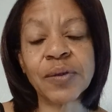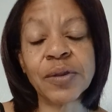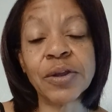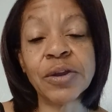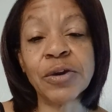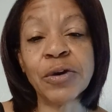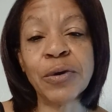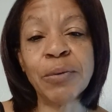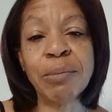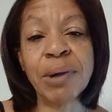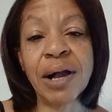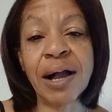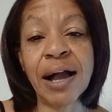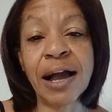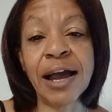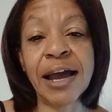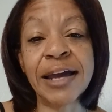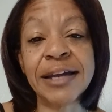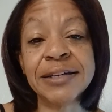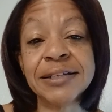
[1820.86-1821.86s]
Your
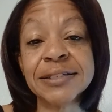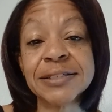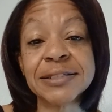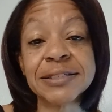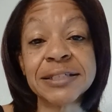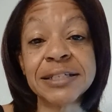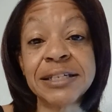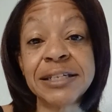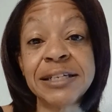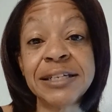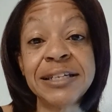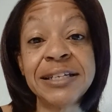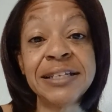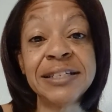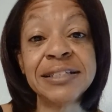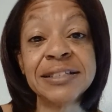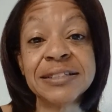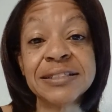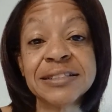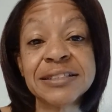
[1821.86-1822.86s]
behind the
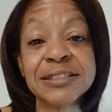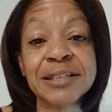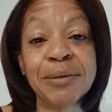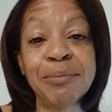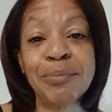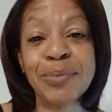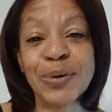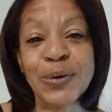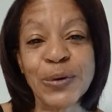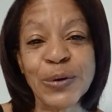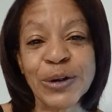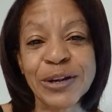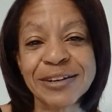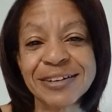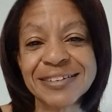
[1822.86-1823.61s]
scenes support